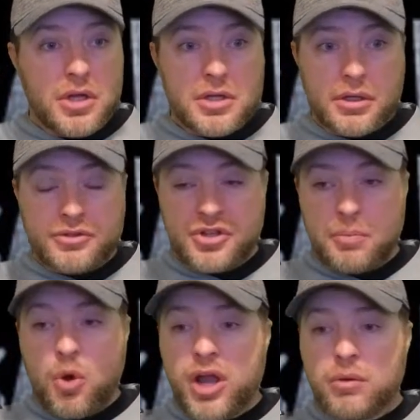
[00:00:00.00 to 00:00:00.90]
to the
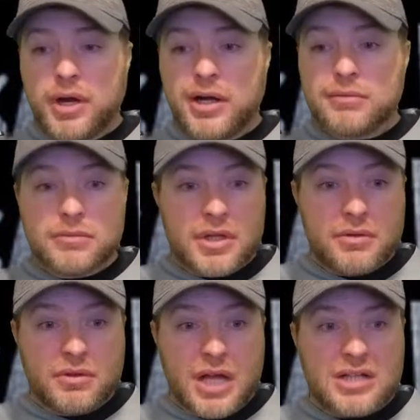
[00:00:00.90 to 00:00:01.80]
point where
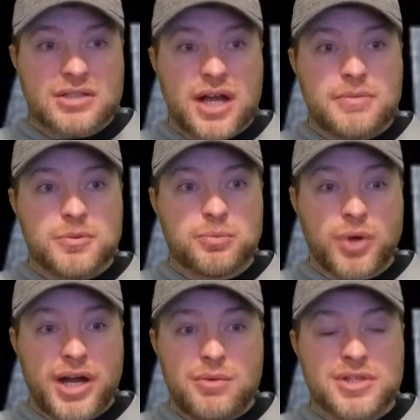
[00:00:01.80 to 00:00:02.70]
a lot of times
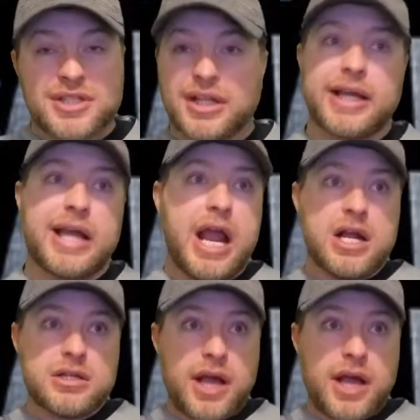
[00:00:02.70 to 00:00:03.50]
Brady wasn't like Aaron.